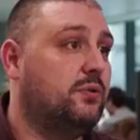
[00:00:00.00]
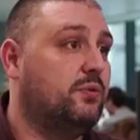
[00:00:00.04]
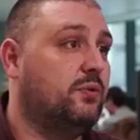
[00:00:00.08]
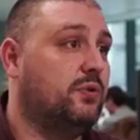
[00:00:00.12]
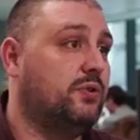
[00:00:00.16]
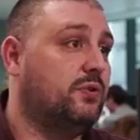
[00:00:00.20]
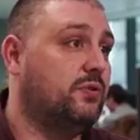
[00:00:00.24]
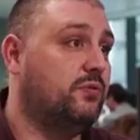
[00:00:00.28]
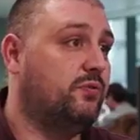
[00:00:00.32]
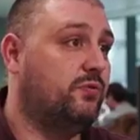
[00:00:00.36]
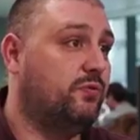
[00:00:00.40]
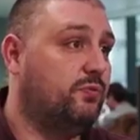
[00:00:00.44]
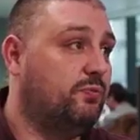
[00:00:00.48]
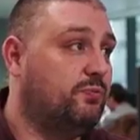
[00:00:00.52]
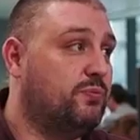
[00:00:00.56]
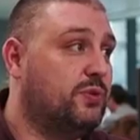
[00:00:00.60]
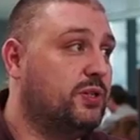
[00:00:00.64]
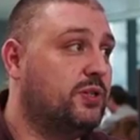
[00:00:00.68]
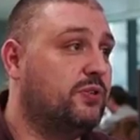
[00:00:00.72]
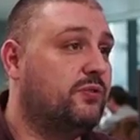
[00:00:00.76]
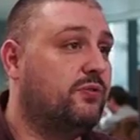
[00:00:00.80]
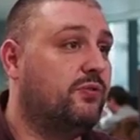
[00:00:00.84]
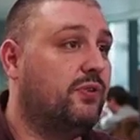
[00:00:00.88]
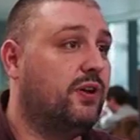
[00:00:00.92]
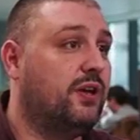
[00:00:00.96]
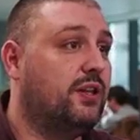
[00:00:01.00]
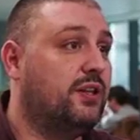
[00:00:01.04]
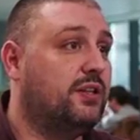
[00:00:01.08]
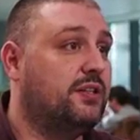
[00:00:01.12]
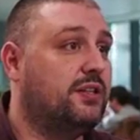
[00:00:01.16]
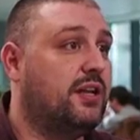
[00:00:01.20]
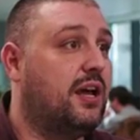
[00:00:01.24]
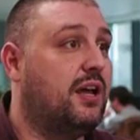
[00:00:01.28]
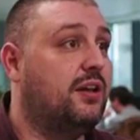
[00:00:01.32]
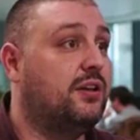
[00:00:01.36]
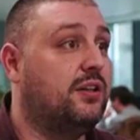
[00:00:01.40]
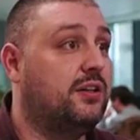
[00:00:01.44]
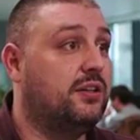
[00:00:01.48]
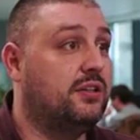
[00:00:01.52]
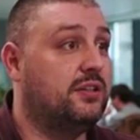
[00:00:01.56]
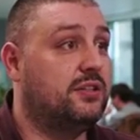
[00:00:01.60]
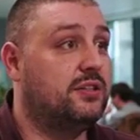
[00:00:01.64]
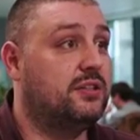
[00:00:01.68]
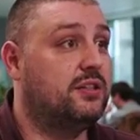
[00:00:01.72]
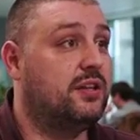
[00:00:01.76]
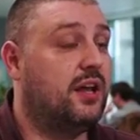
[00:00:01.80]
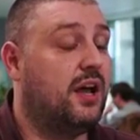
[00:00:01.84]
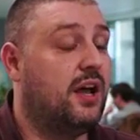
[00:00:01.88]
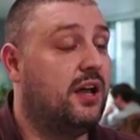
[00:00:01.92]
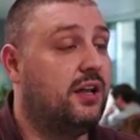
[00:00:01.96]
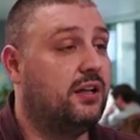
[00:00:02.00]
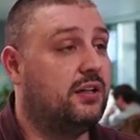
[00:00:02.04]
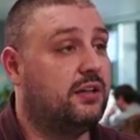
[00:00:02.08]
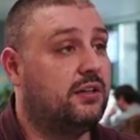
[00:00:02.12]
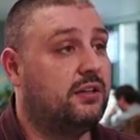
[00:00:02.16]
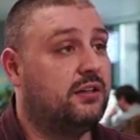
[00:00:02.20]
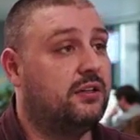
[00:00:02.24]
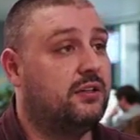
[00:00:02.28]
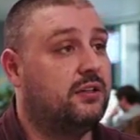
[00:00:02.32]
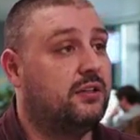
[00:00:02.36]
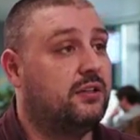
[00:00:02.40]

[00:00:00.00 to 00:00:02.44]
that were much further down in the stack